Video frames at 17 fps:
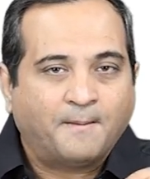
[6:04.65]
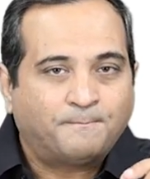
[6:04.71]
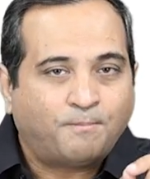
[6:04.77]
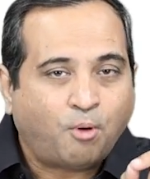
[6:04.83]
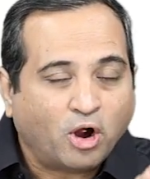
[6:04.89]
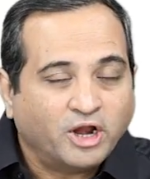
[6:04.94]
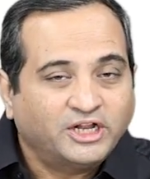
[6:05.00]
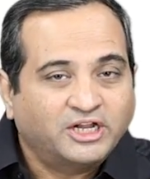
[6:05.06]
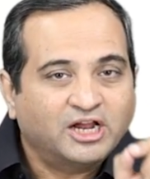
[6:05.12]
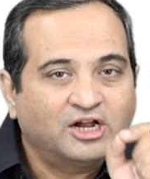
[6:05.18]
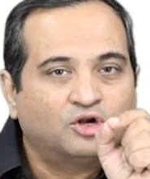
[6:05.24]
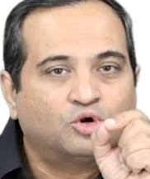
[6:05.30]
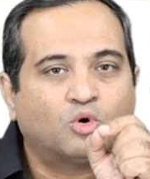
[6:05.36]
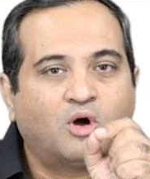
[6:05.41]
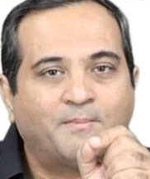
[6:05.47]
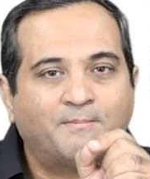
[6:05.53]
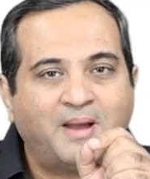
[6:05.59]
pointing
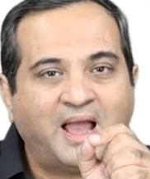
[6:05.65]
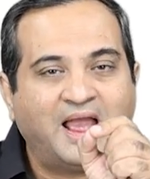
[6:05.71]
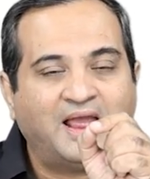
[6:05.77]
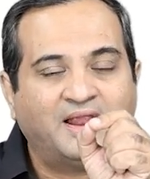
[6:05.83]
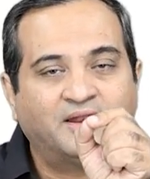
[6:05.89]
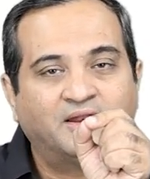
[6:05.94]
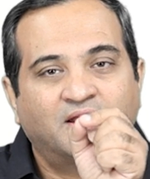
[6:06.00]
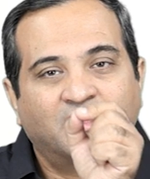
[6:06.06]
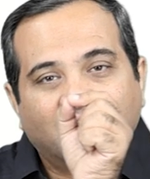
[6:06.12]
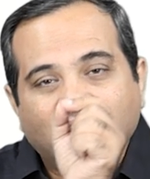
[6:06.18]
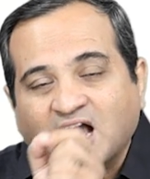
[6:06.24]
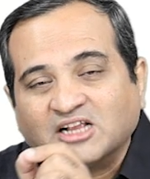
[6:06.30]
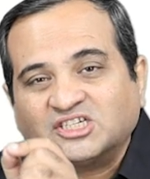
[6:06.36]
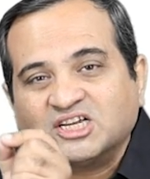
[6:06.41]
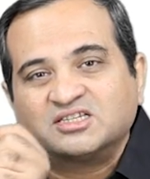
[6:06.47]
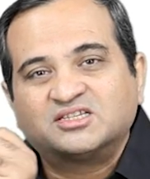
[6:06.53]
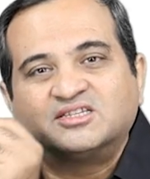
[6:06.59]
to a man,
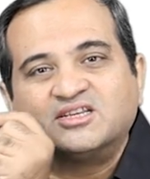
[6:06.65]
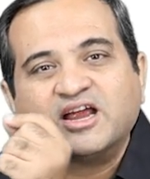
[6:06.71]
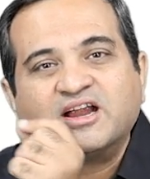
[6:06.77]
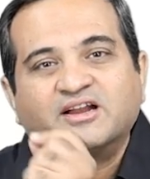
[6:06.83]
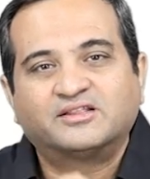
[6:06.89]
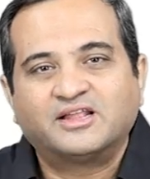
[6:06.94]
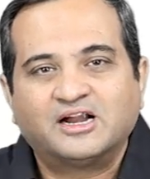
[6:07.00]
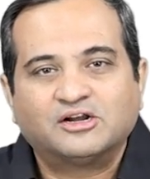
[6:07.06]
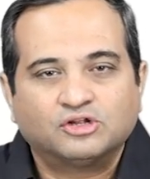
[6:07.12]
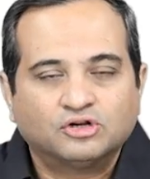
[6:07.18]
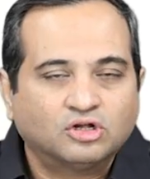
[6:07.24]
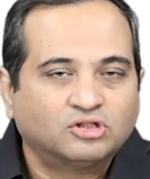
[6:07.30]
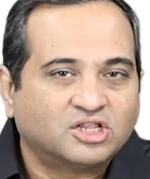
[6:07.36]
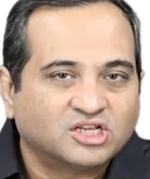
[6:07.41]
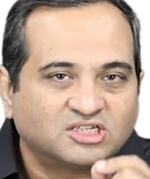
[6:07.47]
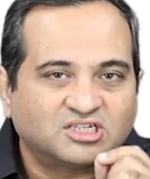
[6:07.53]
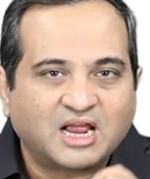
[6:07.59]
Rajesh said that, you know,
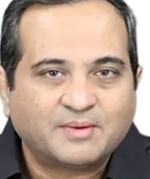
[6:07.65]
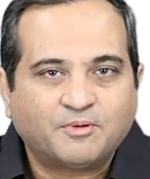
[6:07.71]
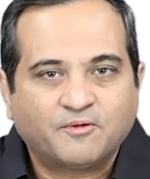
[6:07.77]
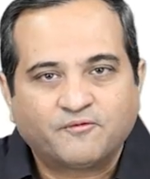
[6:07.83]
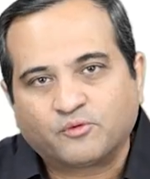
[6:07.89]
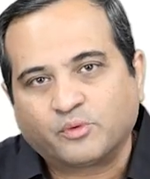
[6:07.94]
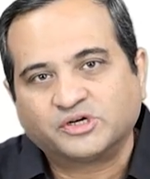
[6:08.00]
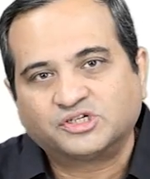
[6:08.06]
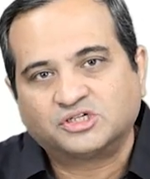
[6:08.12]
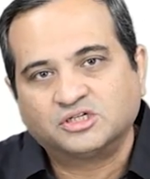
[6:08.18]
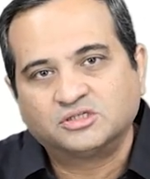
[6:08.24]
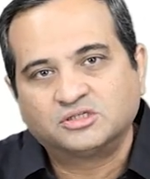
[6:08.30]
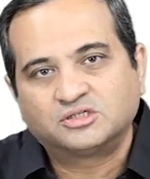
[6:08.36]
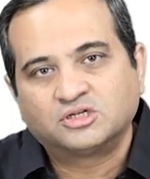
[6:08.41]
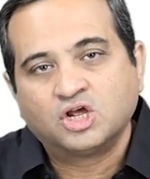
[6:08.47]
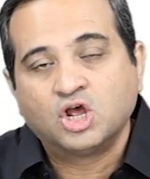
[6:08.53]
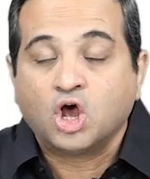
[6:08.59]
this type of
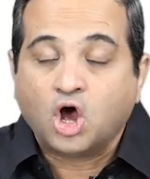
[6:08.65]
questions.